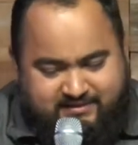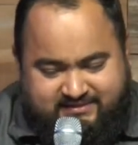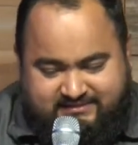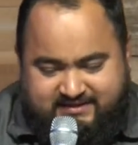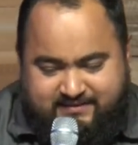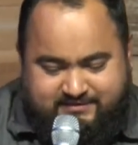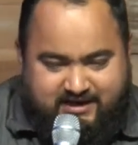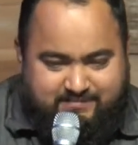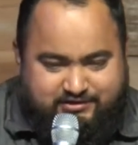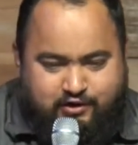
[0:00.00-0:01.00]
but at the same
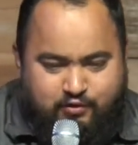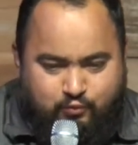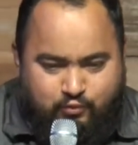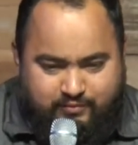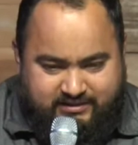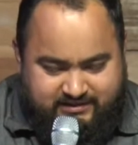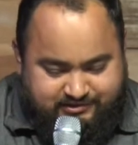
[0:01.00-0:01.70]
time, it's heartwarming.